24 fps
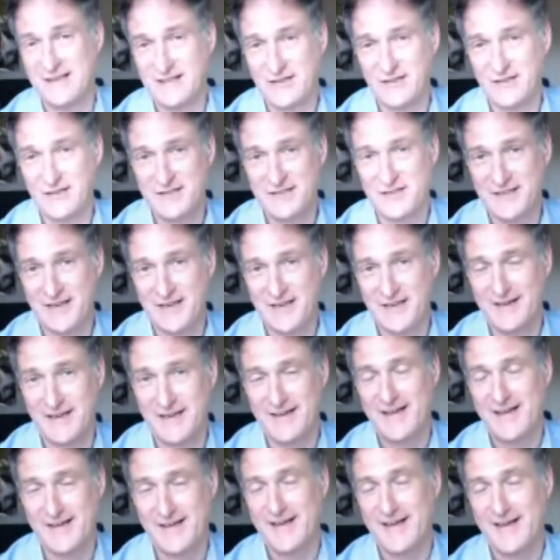because you
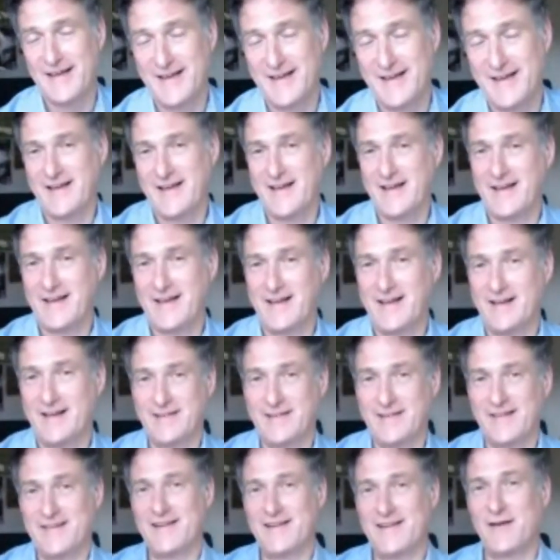
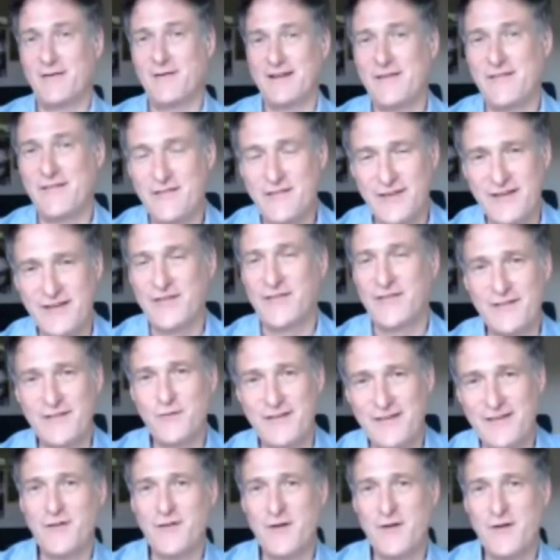know, it's
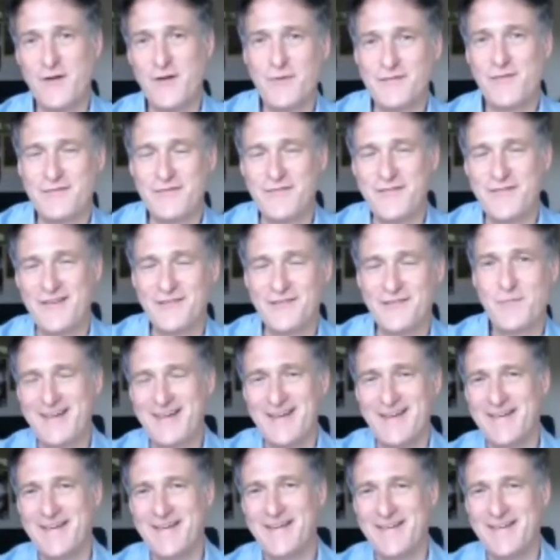always a bit
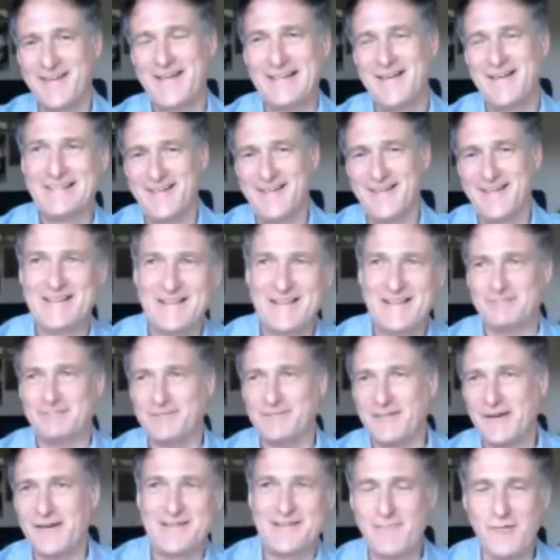you
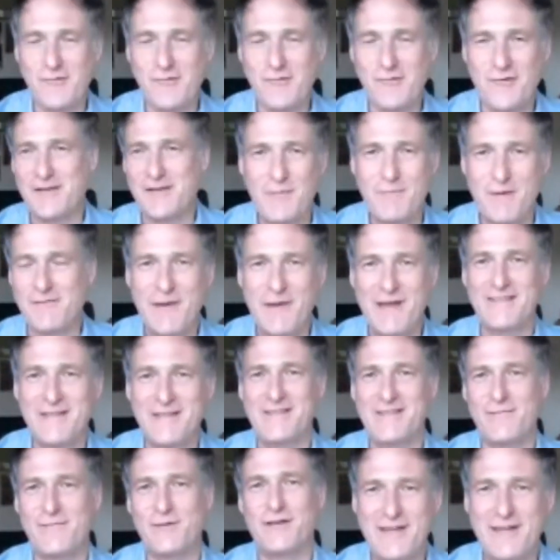know, you're always a bit
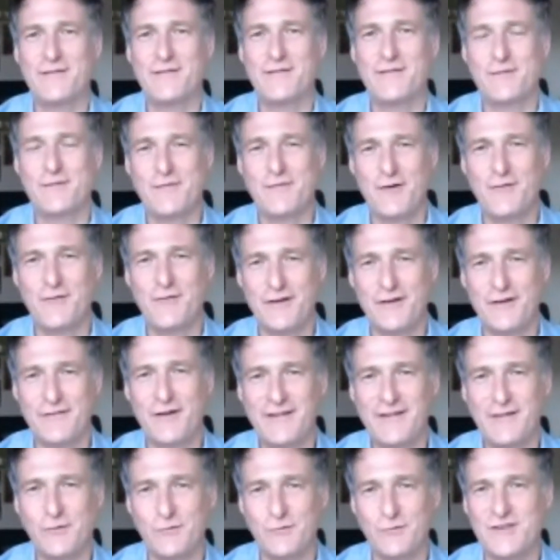pensive when you've got an
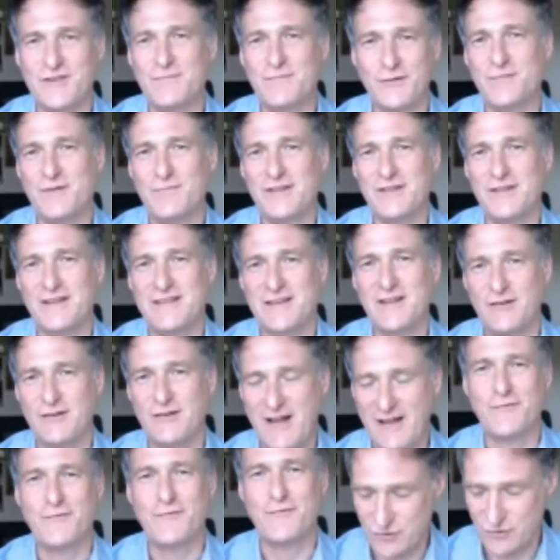event launching, but they did a
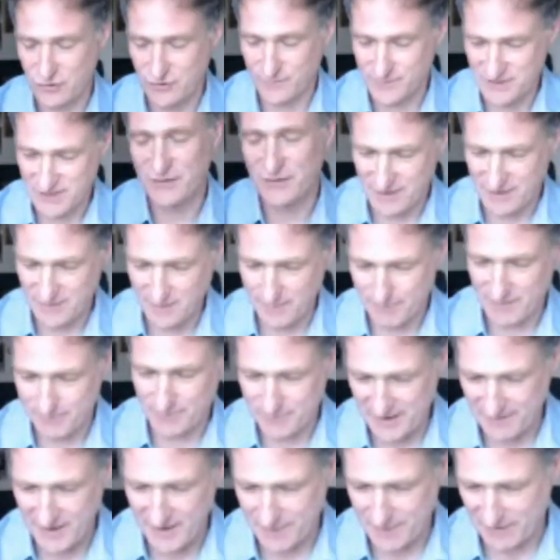cracking job. So a
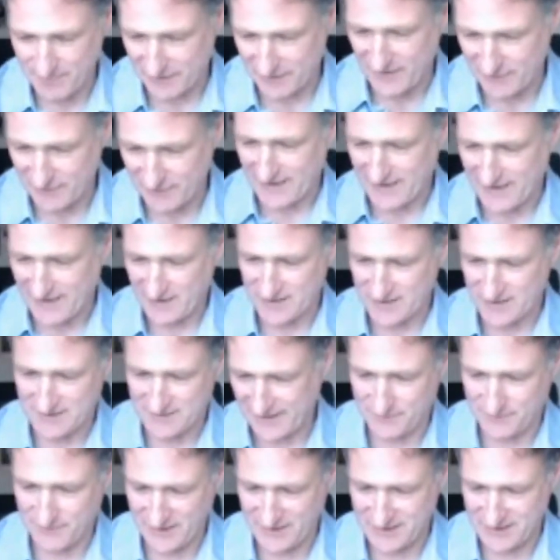big thanks out
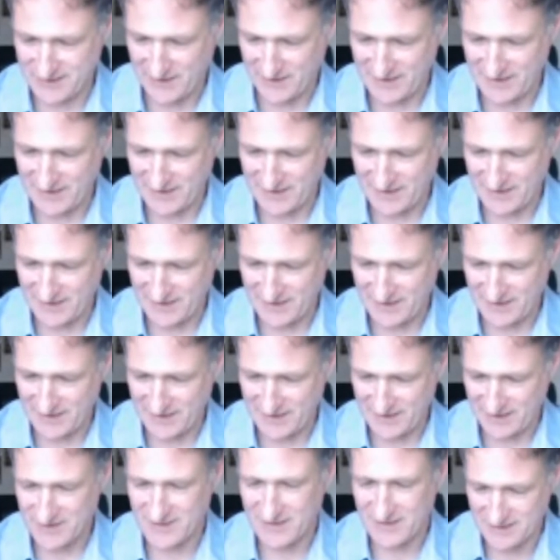
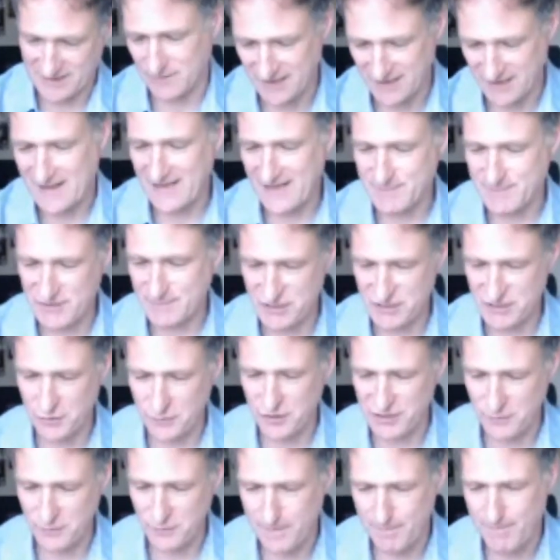to them. That's my
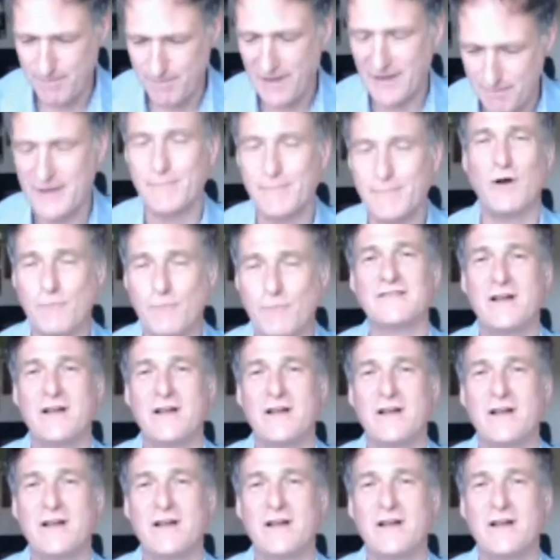two main
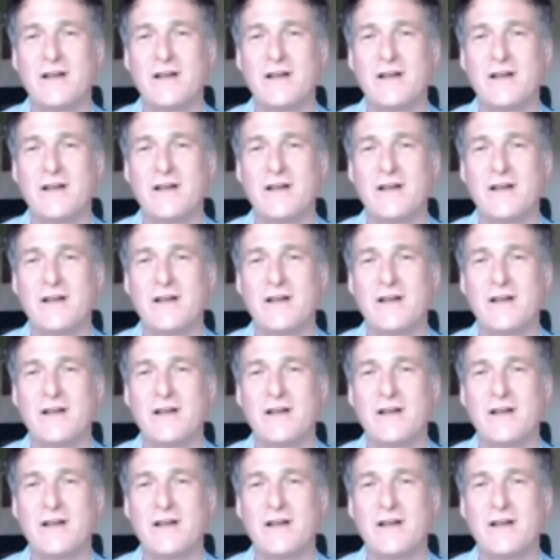ones,